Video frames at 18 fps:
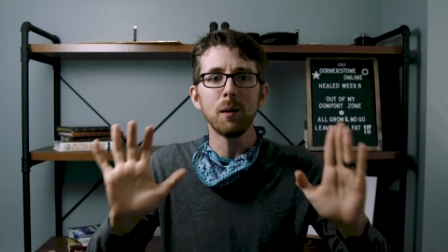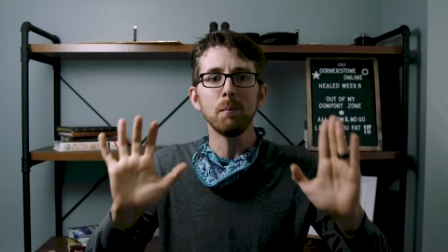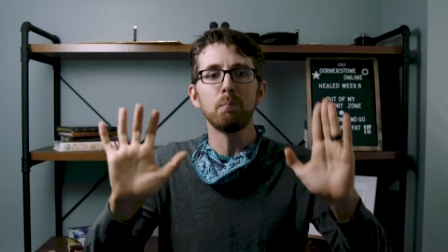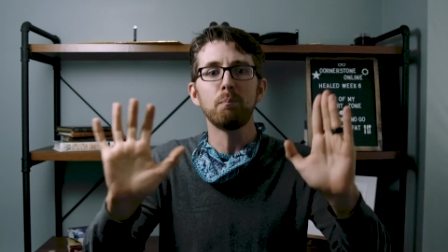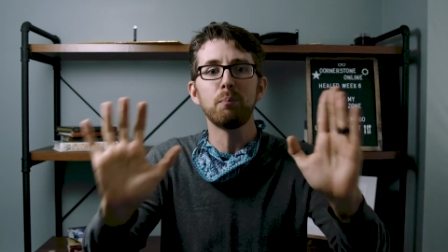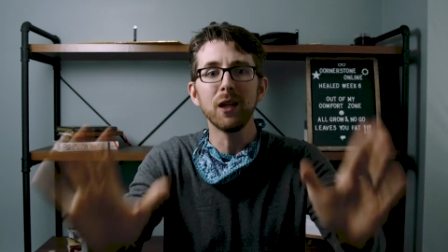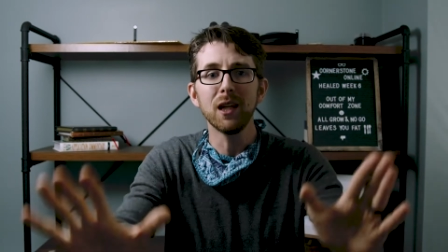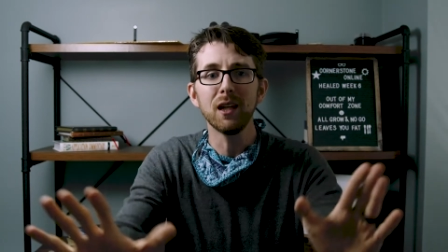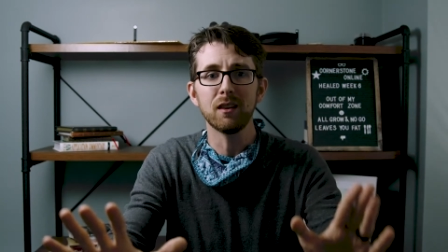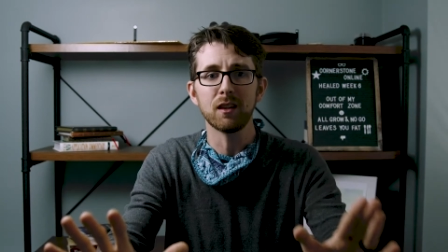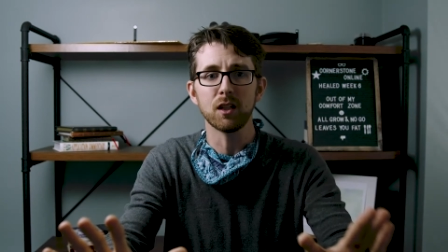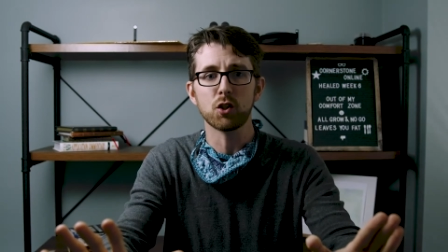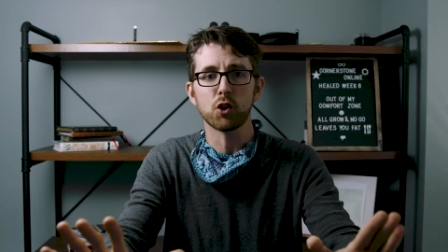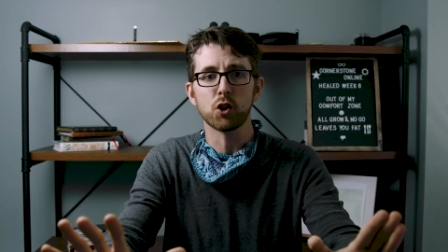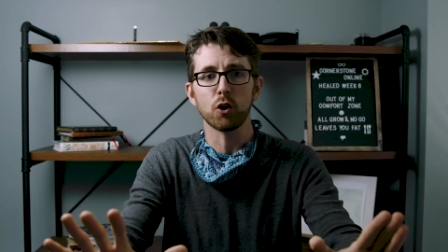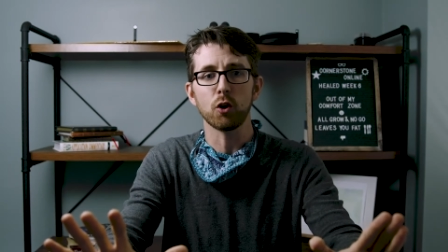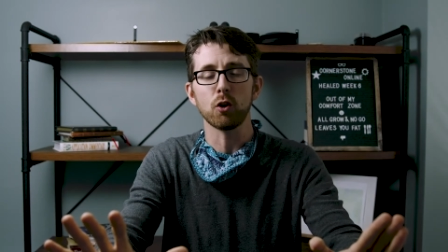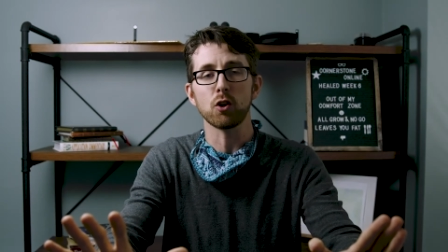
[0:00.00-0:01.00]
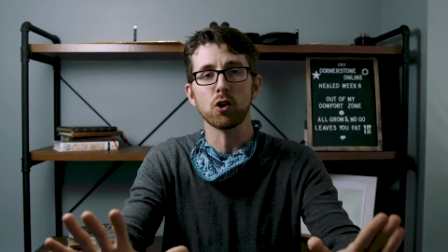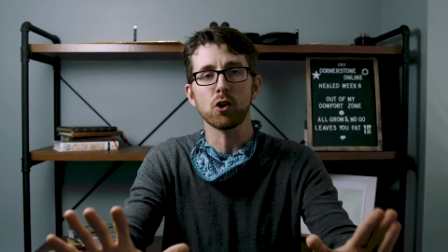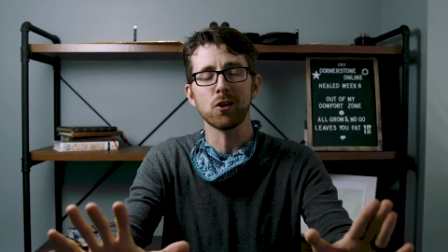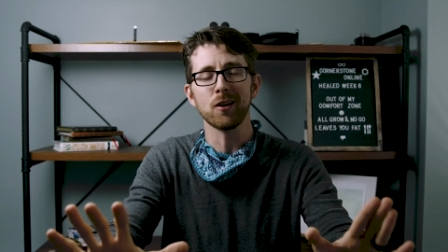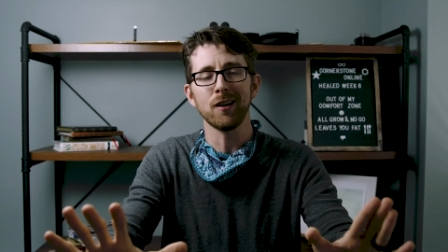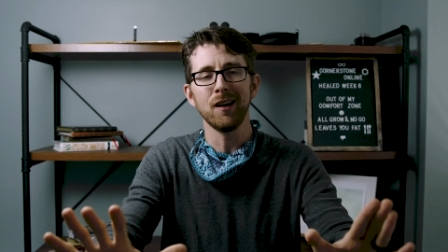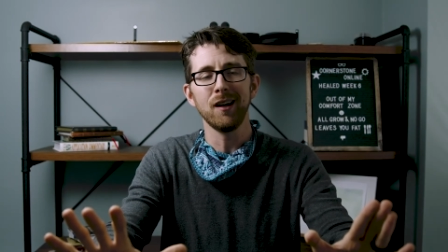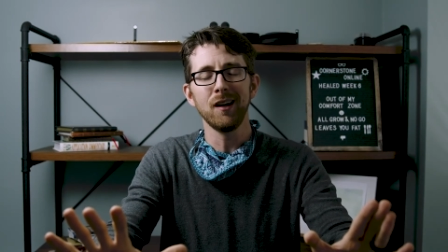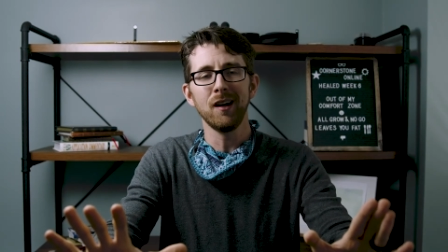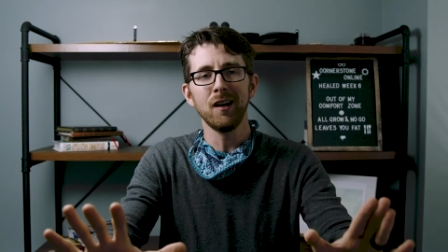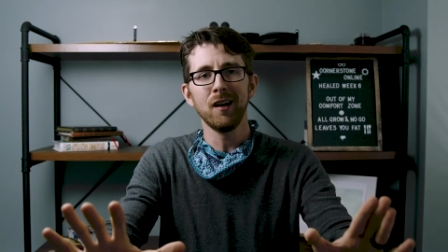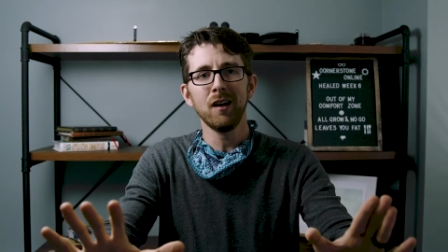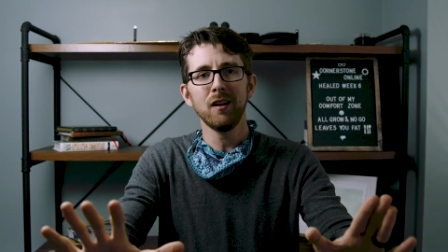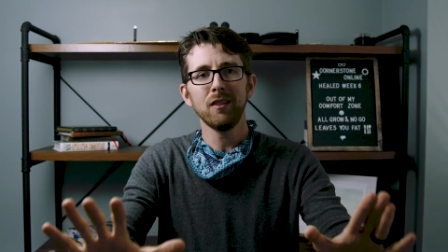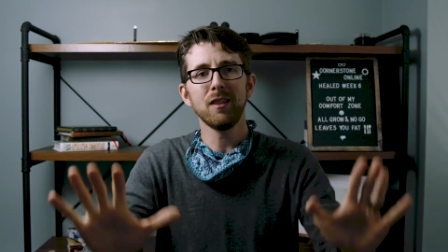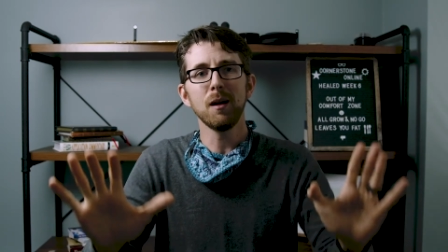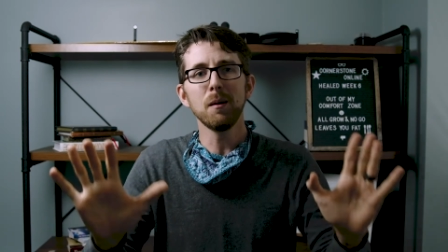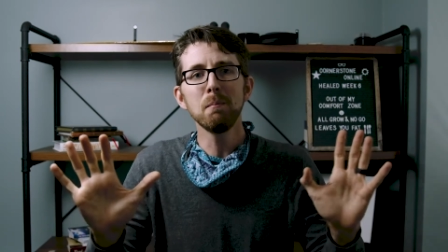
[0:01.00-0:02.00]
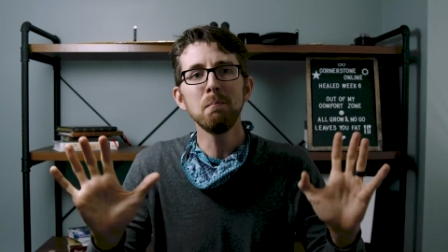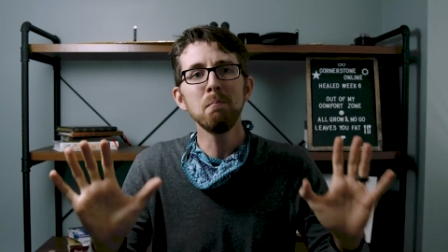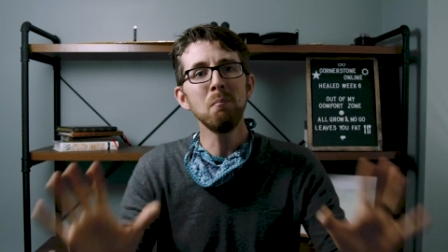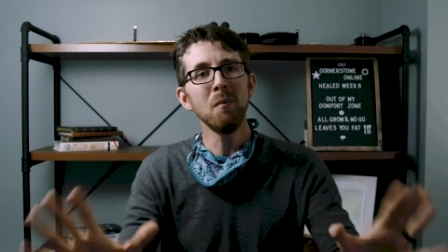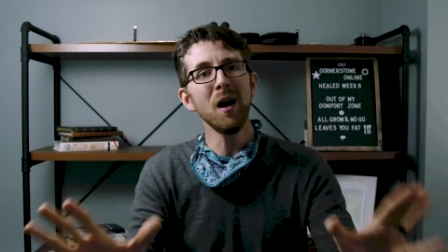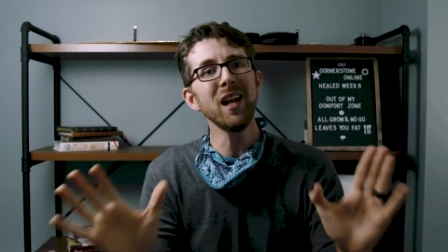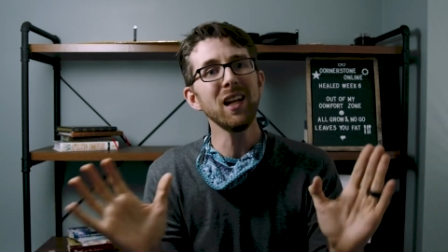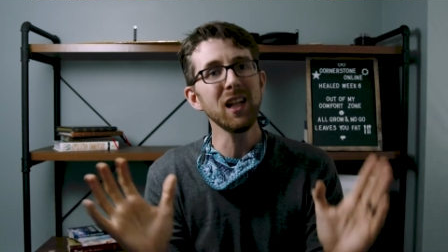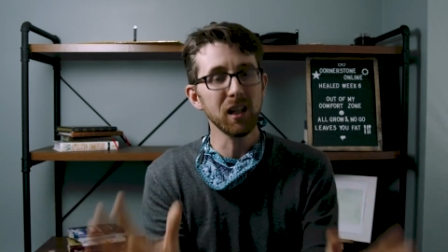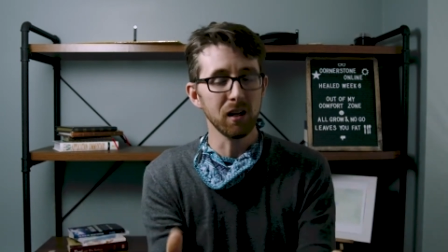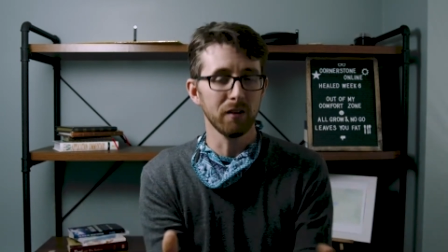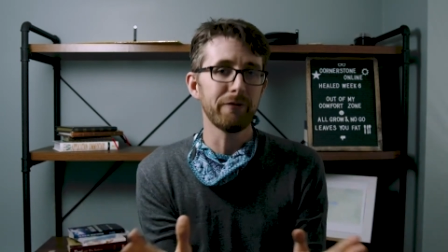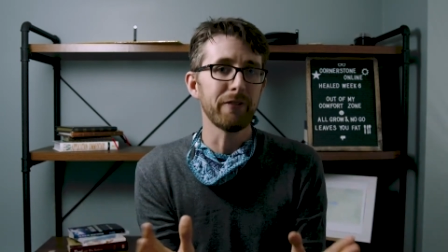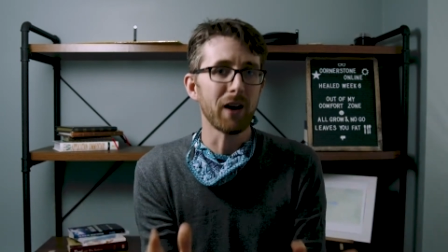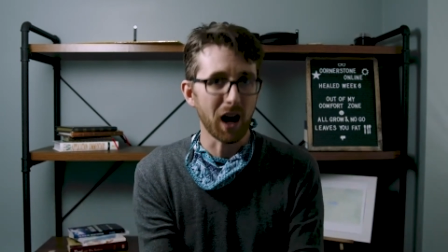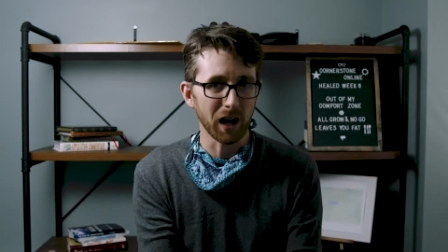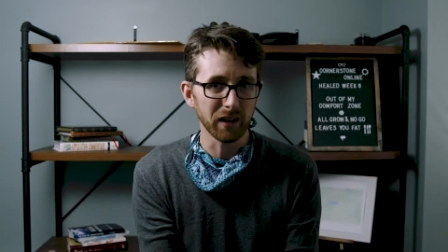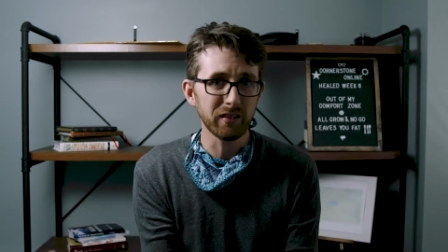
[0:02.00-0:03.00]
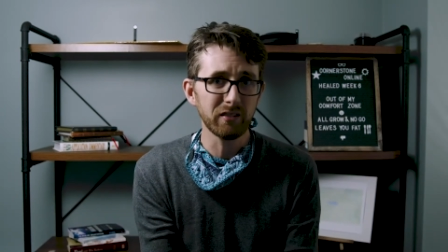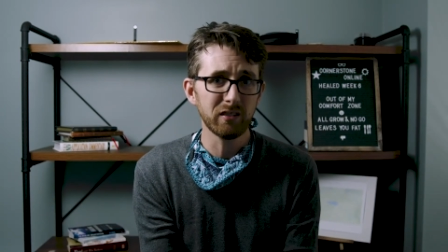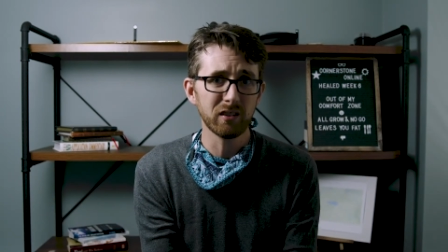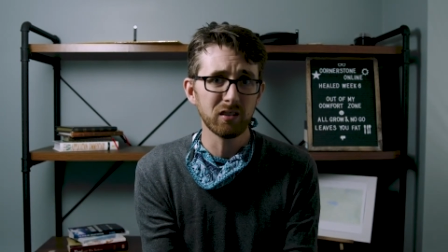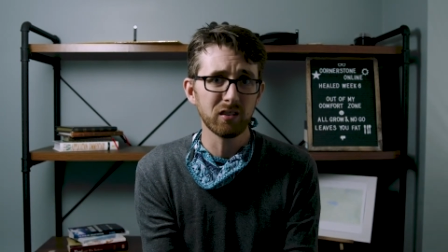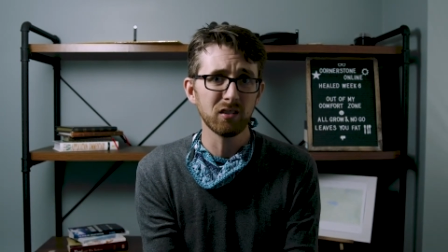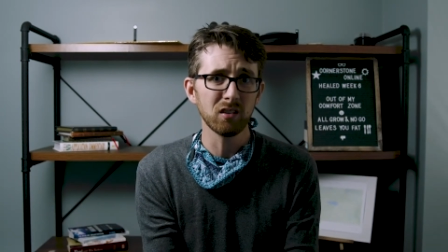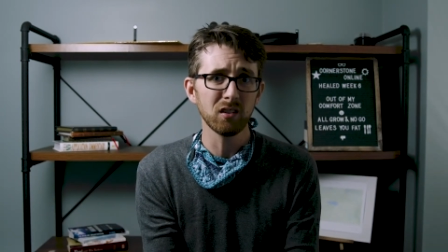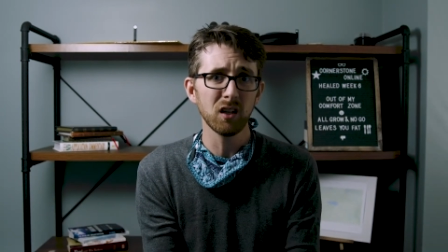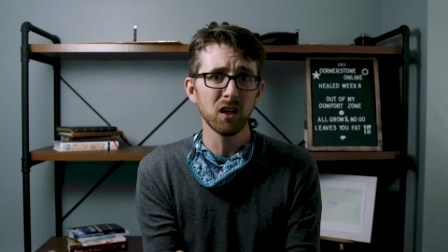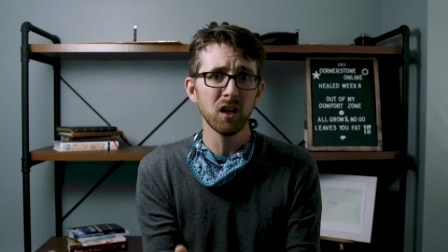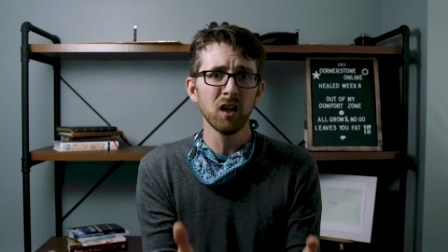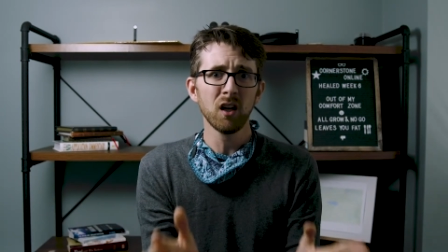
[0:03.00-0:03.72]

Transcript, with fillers: and be the church that many of us